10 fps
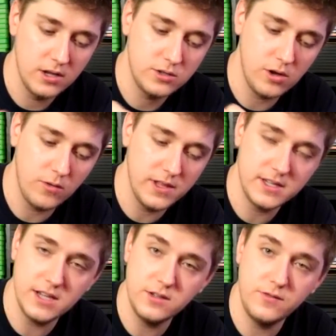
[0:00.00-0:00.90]
So
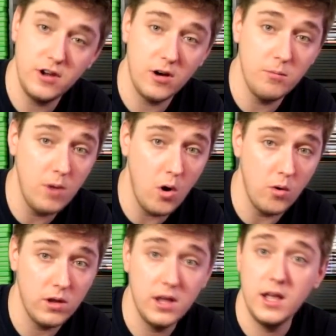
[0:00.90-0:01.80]
this has a VR
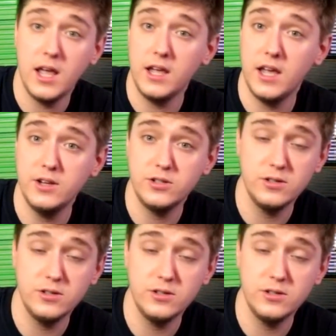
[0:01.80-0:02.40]
mode. In case